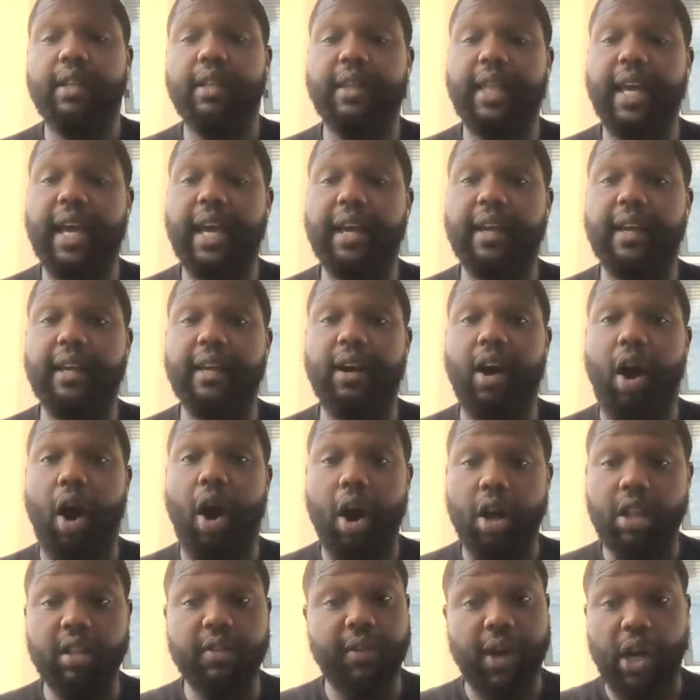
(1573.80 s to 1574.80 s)
that
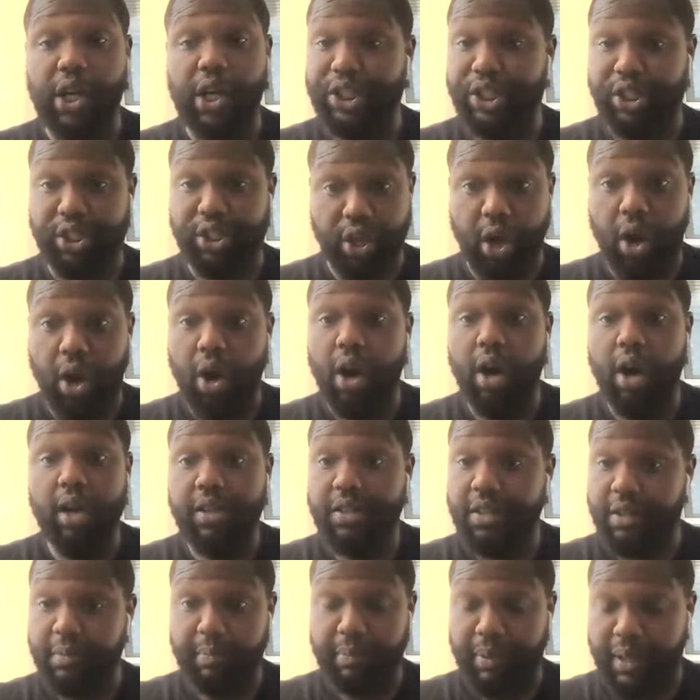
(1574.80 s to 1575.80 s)
all of our
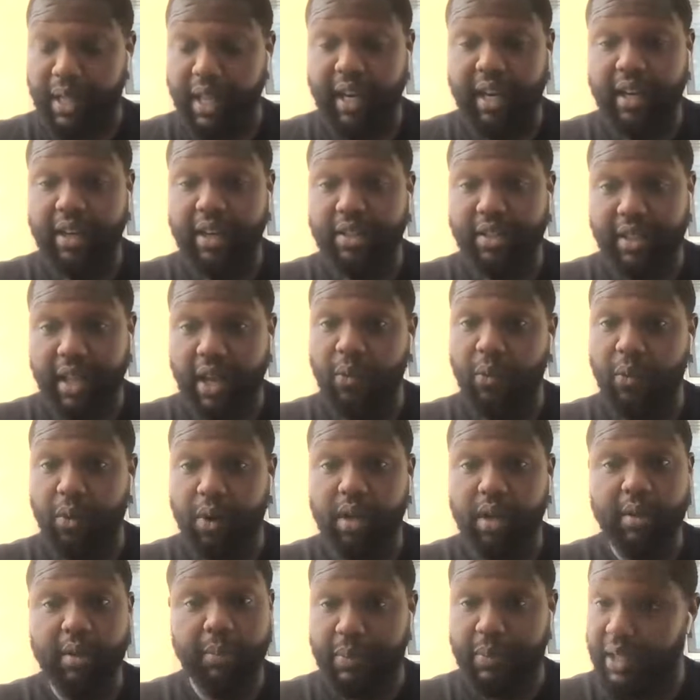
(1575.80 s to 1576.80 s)
stars and players that
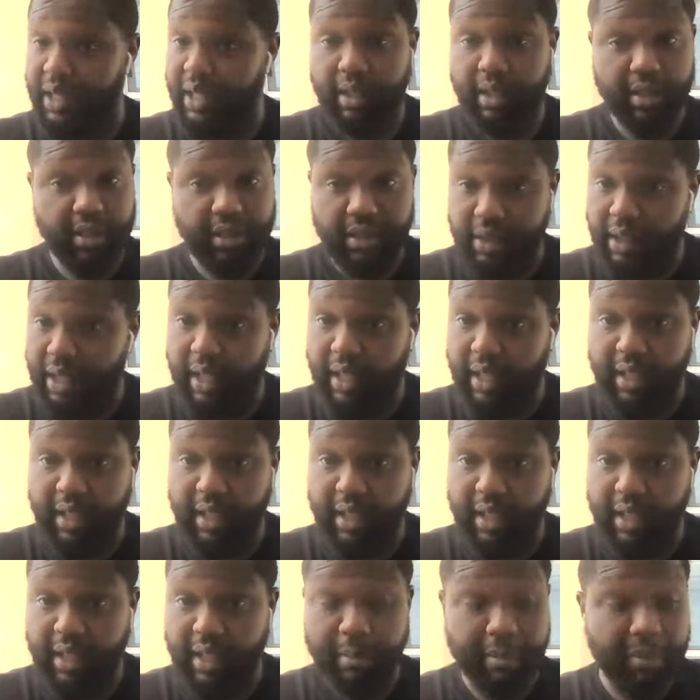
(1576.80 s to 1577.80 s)
want to be
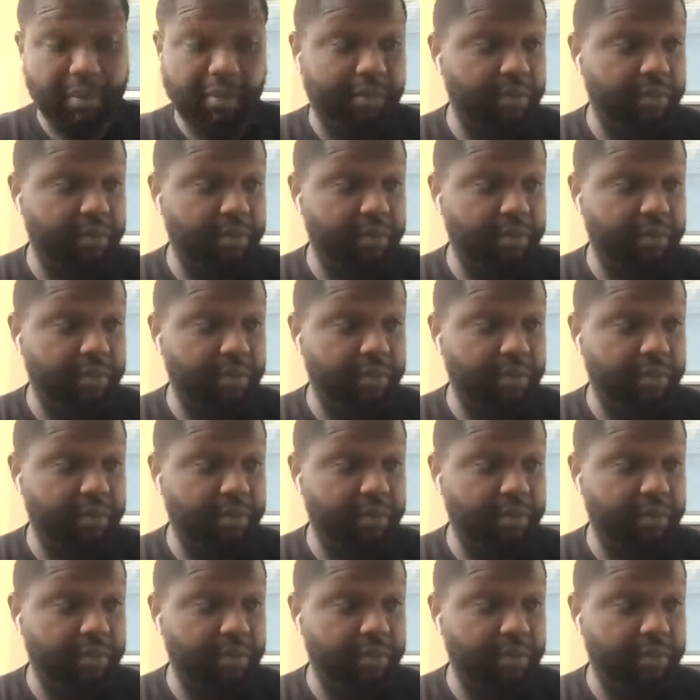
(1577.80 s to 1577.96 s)
that